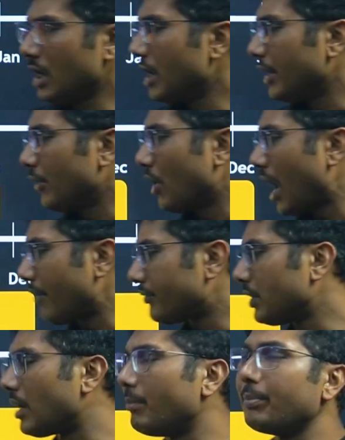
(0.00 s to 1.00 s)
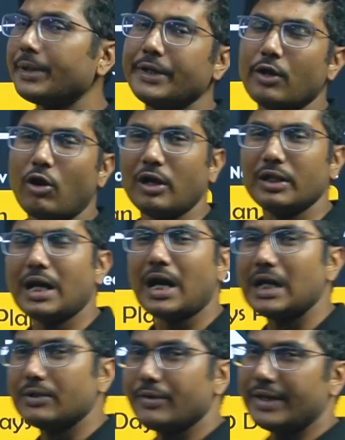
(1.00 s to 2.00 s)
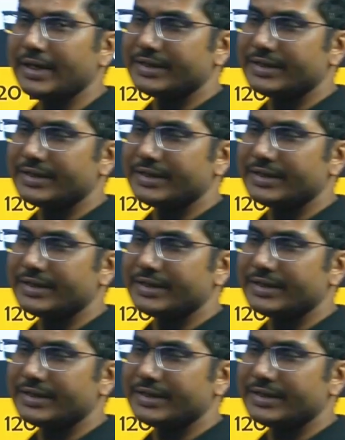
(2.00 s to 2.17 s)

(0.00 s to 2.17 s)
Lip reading: You have to complete all the high weighted